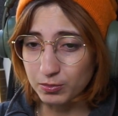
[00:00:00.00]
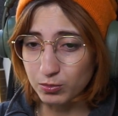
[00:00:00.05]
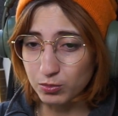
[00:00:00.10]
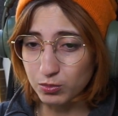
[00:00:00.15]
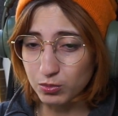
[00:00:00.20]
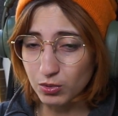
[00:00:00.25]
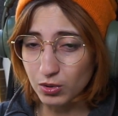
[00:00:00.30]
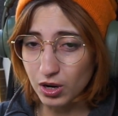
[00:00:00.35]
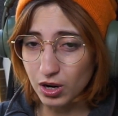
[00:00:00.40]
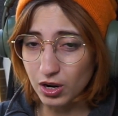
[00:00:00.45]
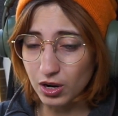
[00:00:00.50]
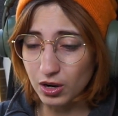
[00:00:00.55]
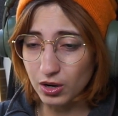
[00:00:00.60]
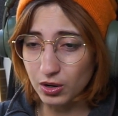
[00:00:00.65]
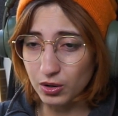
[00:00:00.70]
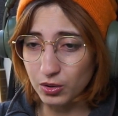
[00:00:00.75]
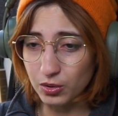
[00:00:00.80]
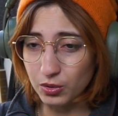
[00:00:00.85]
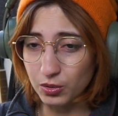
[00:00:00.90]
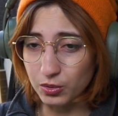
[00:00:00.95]

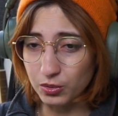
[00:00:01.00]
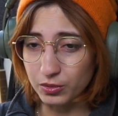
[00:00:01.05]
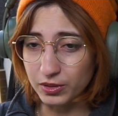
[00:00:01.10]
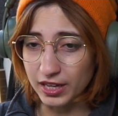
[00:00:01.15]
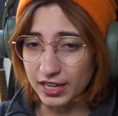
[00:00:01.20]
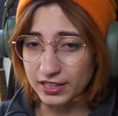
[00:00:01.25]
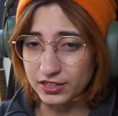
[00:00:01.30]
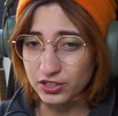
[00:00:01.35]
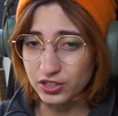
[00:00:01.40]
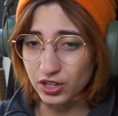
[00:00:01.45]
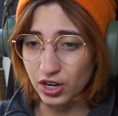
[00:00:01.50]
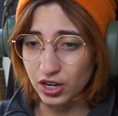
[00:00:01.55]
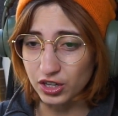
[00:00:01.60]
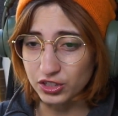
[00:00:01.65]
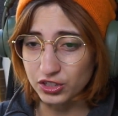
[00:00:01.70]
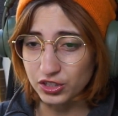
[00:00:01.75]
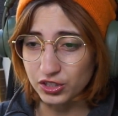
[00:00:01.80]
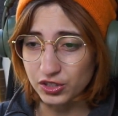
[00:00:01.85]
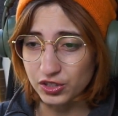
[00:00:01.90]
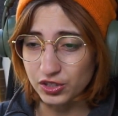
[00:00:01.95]
Whoa, that
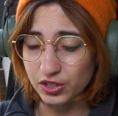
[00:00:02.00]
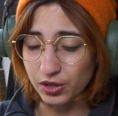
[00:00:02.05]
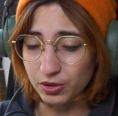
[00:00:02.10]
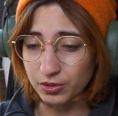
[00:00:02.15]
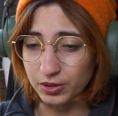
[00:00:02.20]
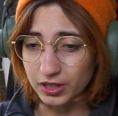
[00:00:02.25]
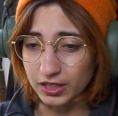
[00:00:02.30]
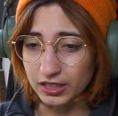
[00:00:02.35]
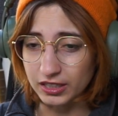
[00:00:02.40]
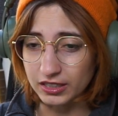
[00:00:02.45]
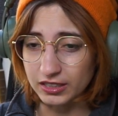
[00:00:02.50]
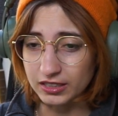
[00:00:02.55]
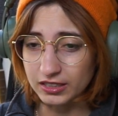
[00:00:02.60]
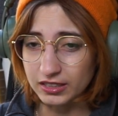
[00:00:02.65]
dodge, Hisoka.